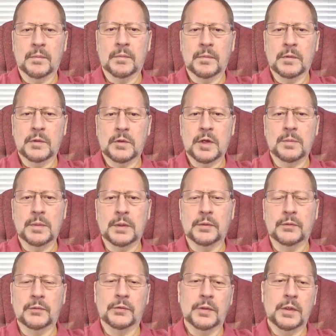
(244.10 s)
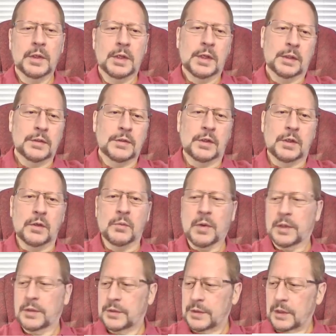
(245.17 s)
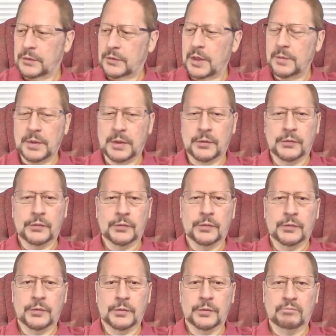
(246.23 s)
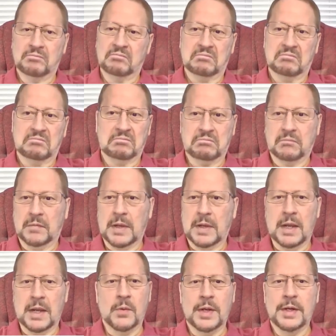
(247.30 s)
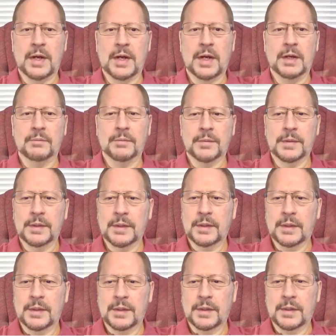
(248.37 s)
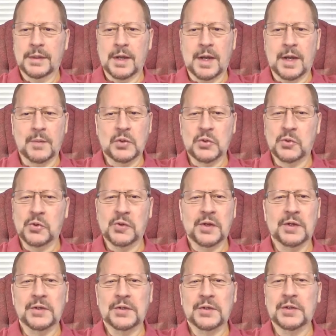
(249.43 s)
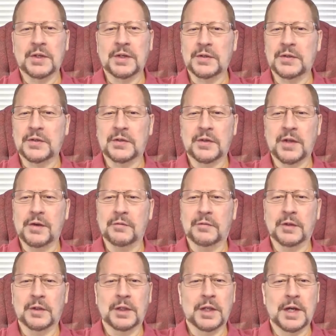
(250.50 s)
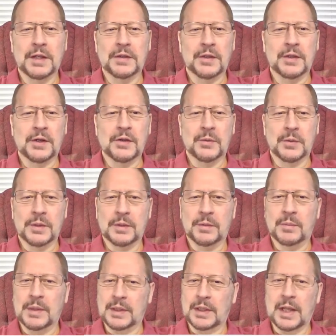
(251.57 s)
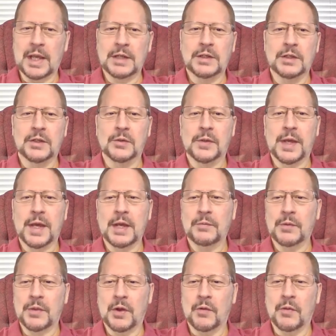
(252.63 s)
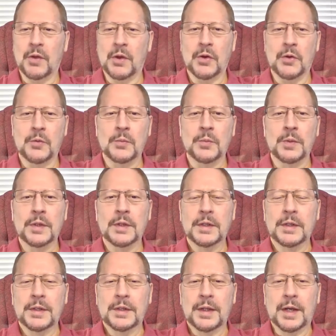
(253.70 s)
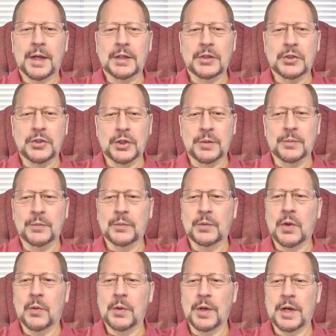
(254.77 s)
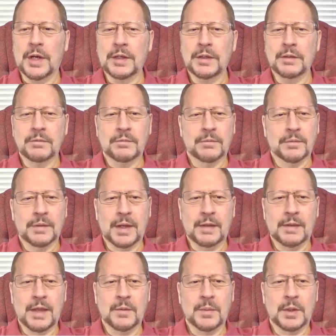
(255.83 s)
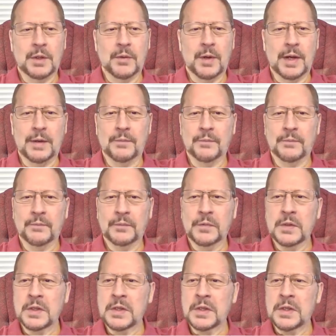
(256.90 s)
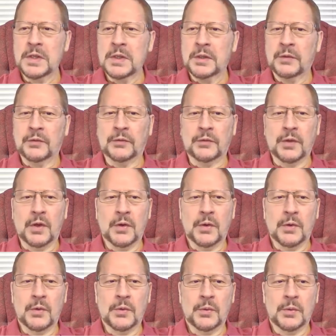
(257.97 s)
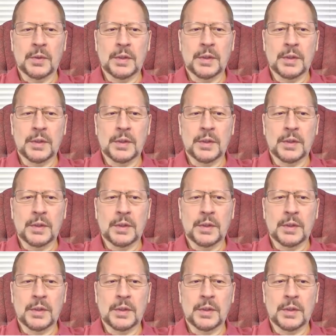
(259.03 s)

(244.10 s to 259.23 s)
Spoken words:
treadmills. Let's say you want to sell treadmills. Hey, why not? I'm sure there's an affiliate out there that would be glad to do that with all the home gym going on. Hey, that'd be great. So